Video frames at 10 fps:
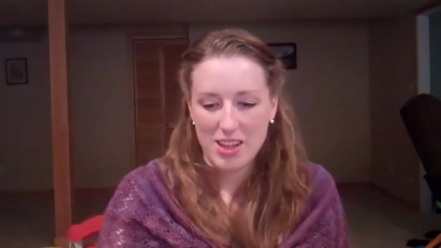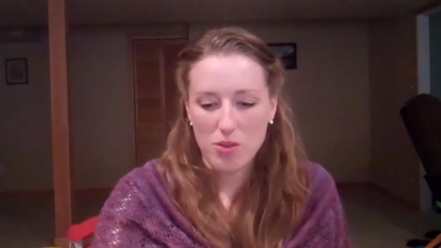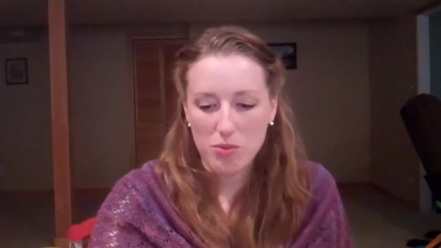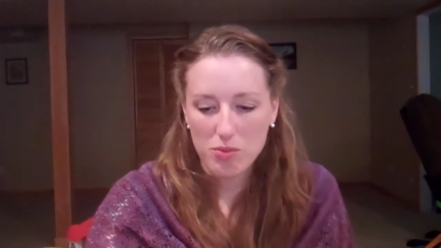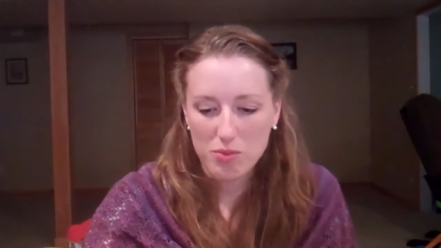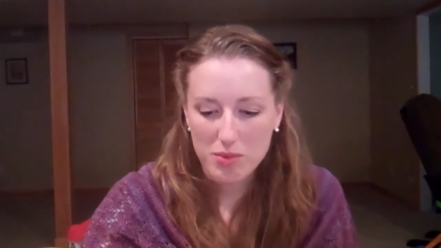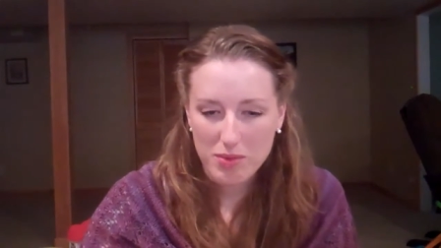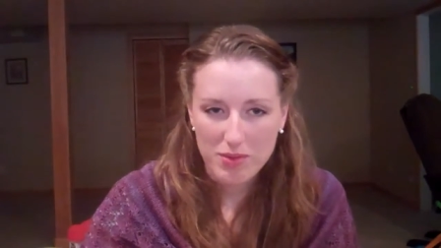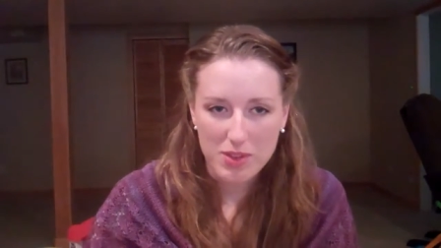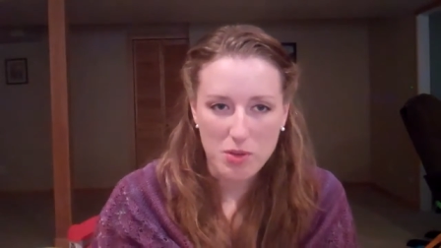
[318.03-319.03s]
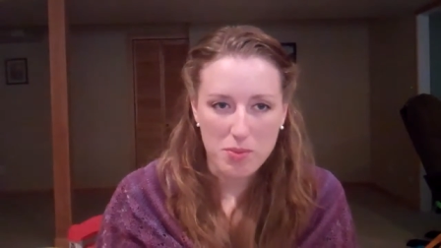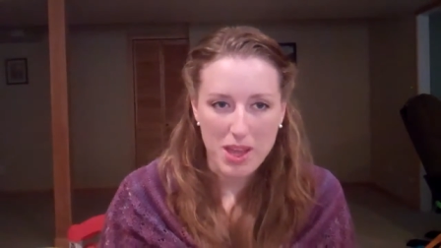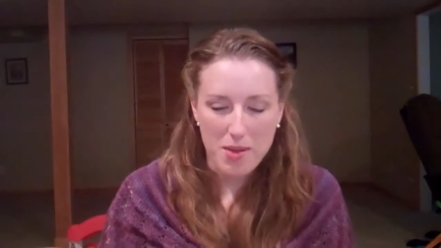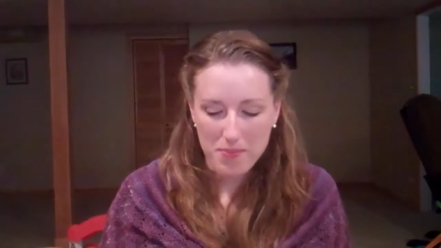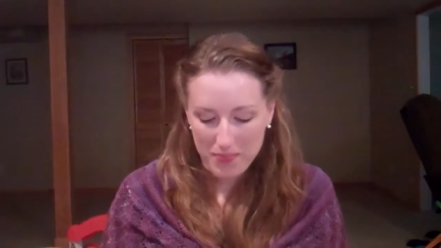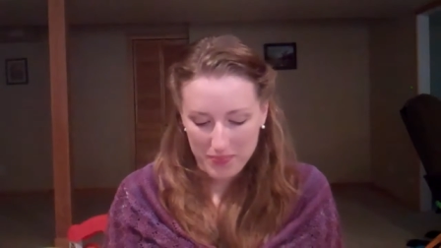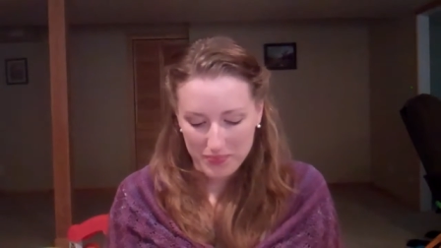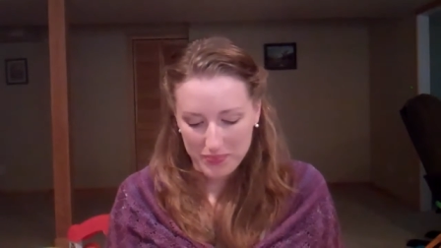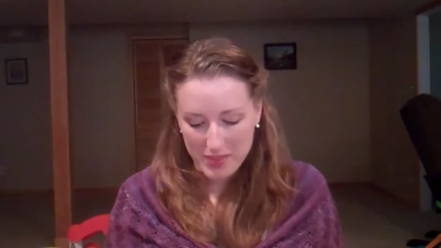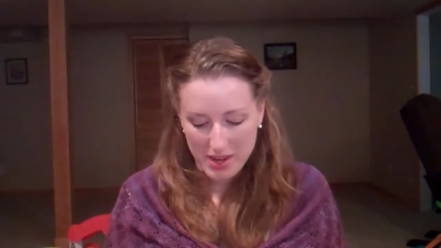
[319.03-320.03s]
Oh, nope, Gabe.
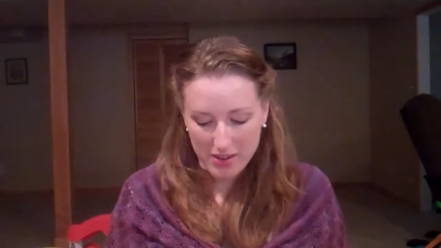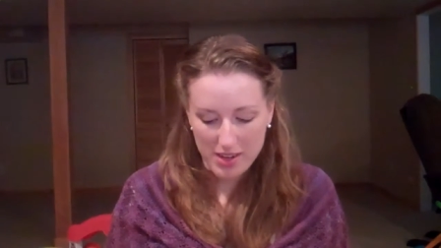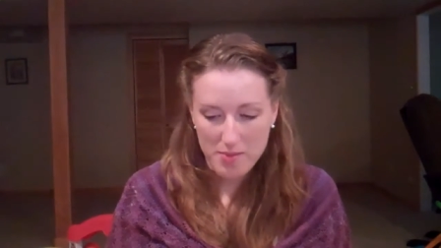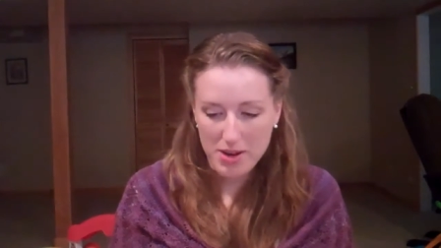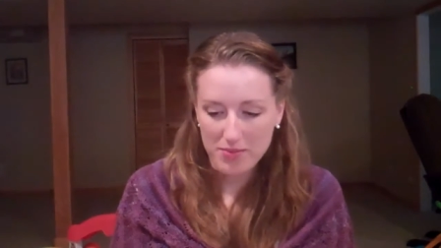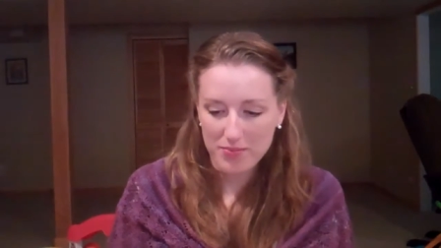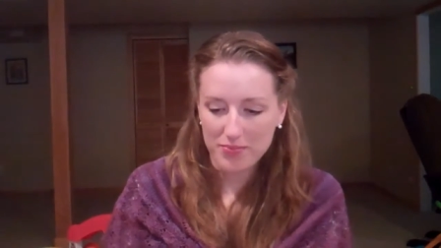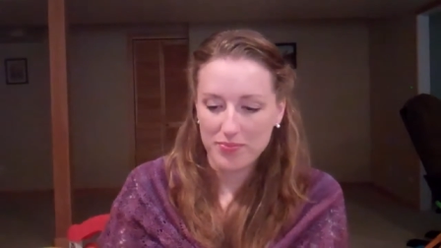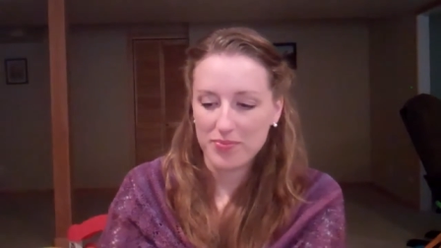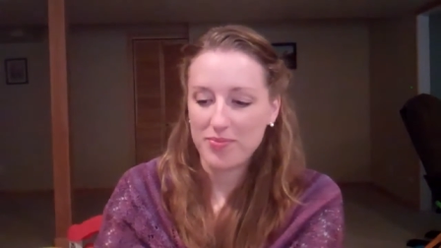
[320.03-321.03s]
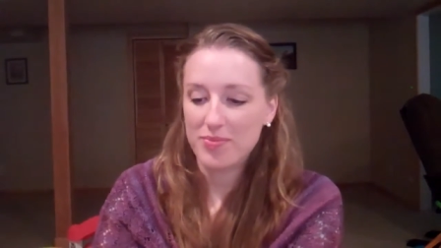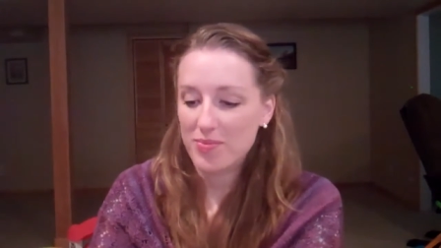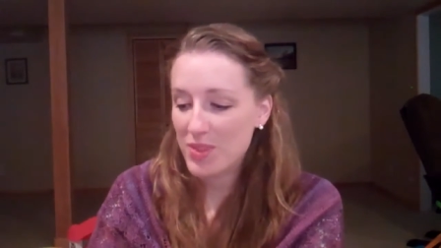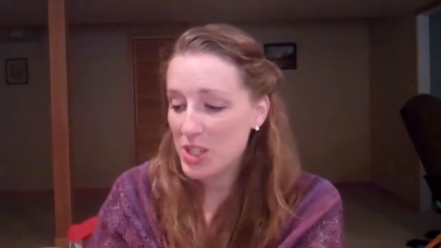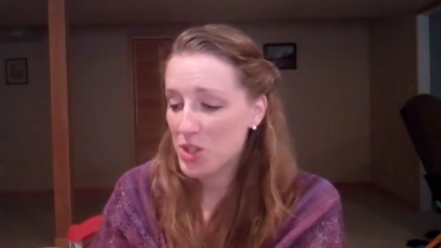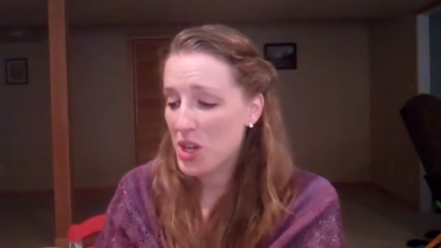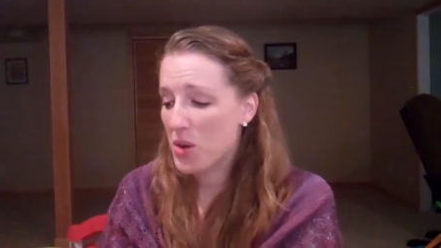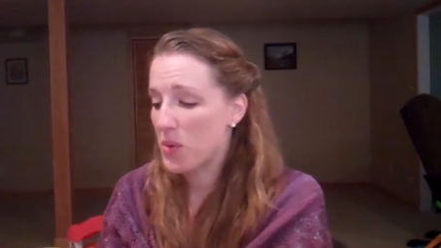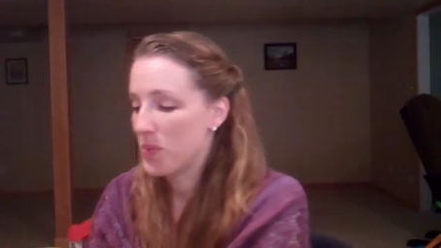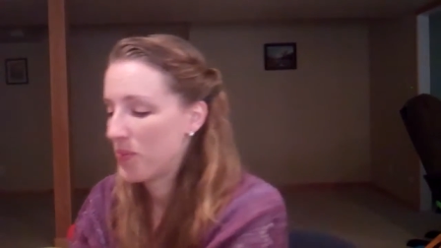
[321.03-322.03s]
Here, come here.
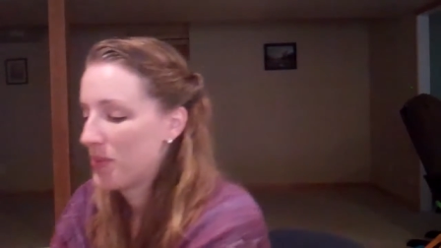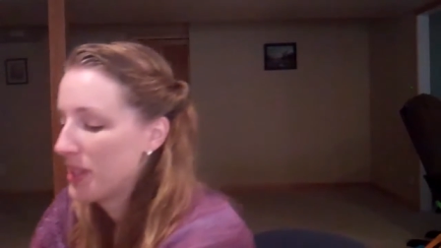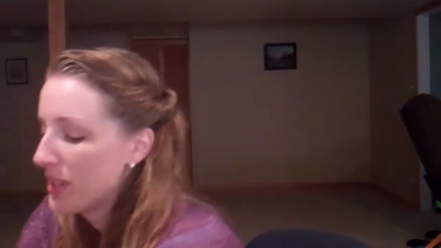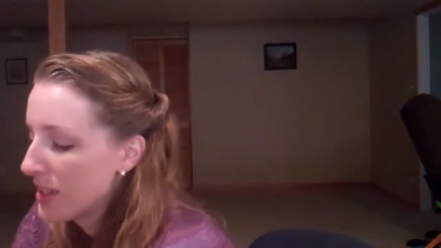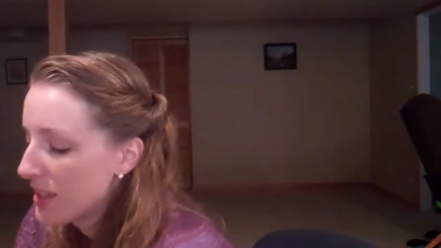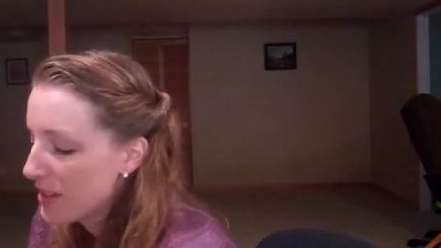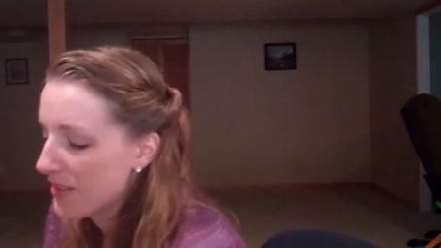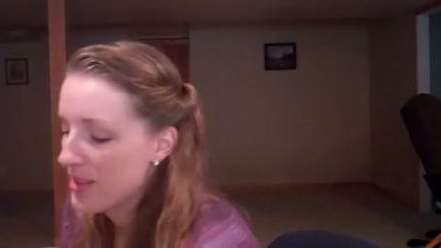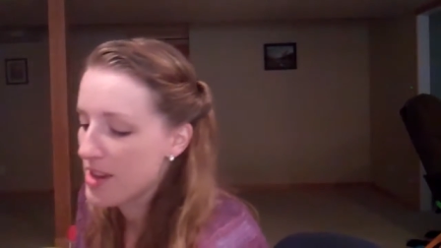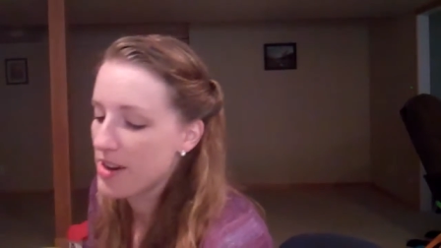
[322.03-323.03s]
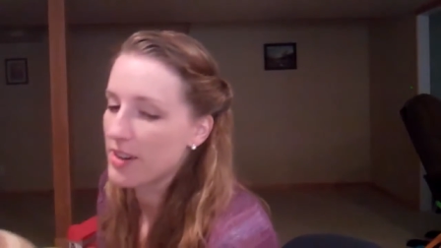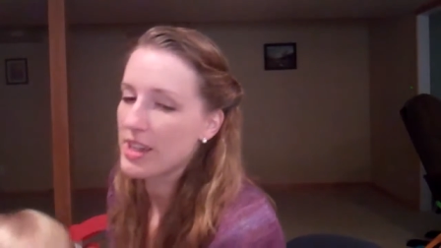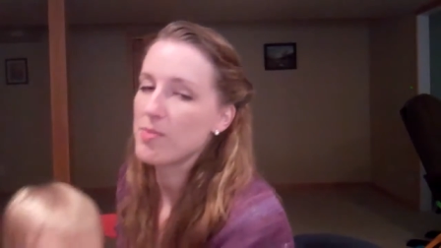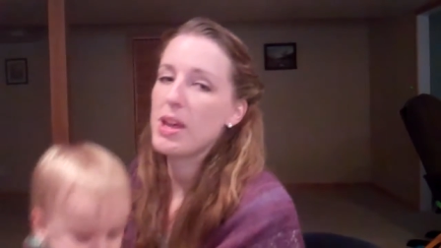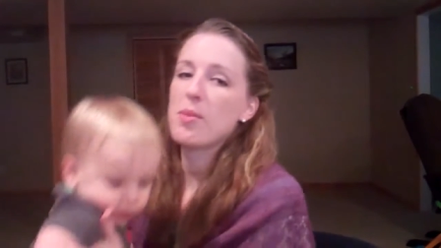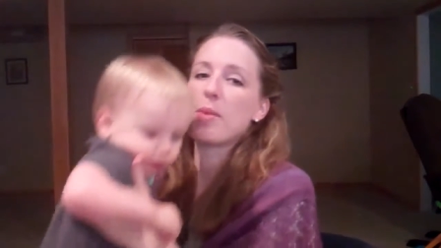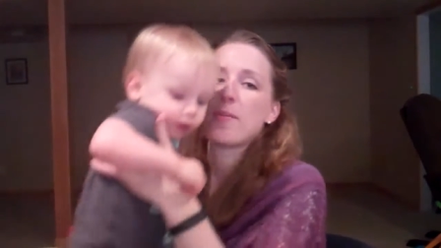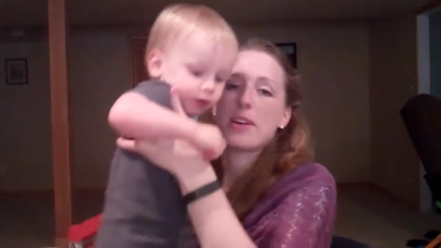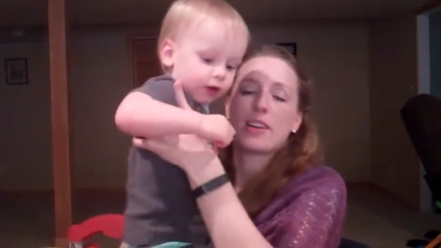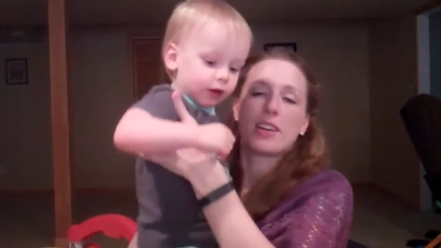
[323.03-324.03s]
So, Eric, come help Mama.